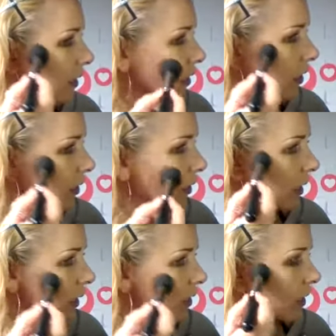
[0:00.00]
the darker
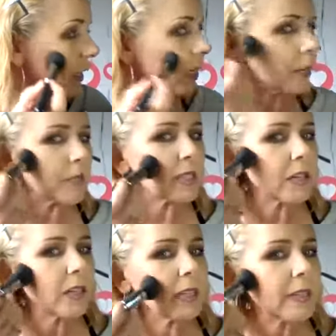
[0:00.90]
color, and I'm
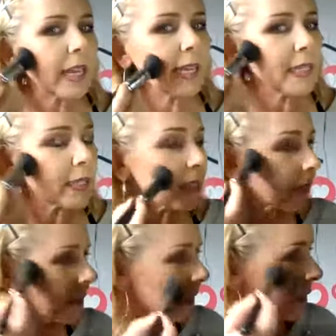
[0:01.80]
starting light.
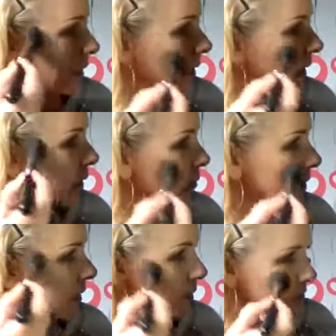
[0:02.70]
I'm
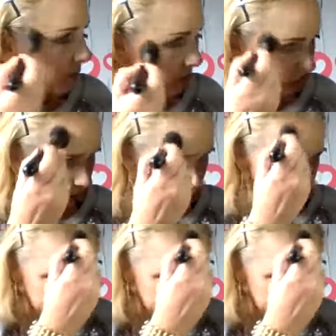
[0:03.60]
just kind of brushing it.